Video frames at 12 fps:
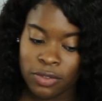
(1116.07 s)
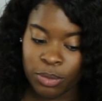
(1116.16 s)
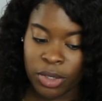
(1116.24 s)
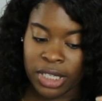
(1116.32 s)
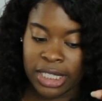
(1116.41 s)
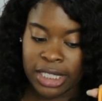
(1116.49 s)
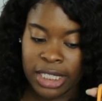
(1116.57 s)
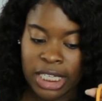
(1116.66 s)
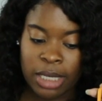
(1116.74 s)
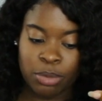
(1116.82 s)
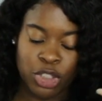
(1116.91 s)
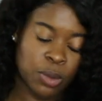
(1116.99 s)
if I'm going to
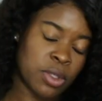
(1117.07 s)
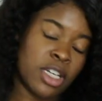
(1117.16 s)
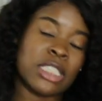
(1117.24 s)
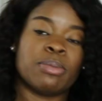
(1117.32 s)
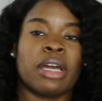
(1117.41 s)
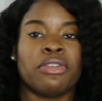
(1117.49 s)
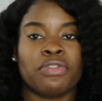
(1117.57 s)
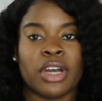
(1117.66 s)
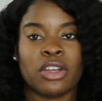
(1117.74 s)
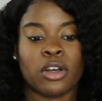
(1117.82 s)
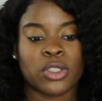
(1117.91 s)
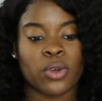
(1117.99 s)
keep just because my
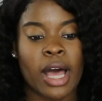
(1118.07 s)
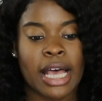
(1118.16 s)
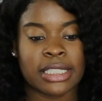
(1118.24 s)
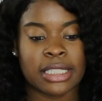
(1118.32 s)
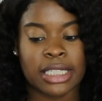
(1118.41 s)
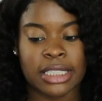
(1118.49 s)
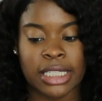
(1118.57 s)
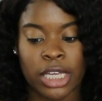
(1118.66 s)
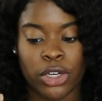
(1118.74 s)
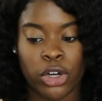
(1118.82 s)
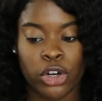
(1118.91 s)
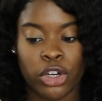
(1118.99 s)
friend also has this and
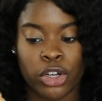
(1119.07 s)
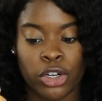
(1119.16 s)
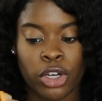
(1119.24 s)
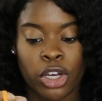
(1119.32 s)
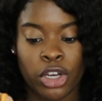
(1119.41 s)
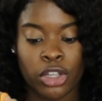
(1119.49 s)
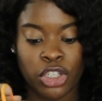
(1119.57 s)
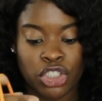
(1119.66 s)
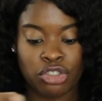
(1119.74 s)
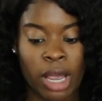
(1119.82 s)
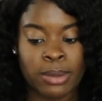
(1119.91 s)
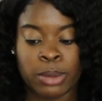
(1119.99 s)
her, the
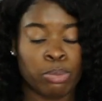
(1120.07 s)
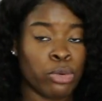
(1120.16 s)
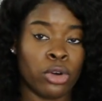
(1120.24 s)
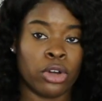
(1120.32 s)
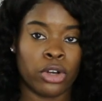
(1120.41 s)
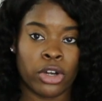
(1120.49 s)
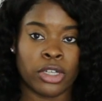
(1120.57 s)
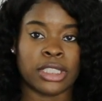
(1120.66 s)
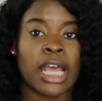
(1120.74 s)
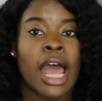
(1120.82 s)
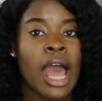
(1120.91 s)
strap's broken hers.